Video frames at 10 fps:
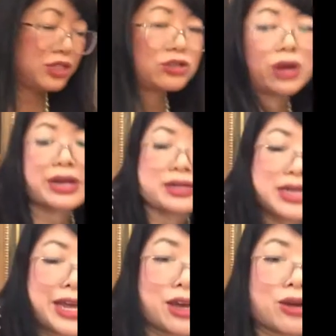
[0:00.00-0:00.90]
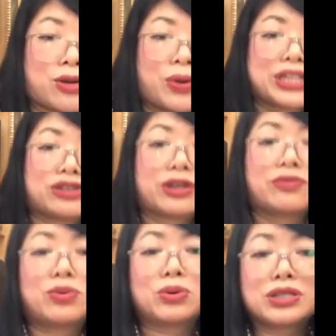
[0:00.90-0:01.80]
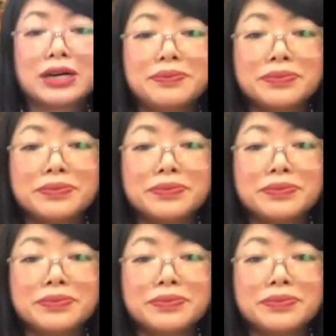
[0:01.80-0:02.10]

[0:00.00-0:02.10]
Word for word: just take a quick drink of water.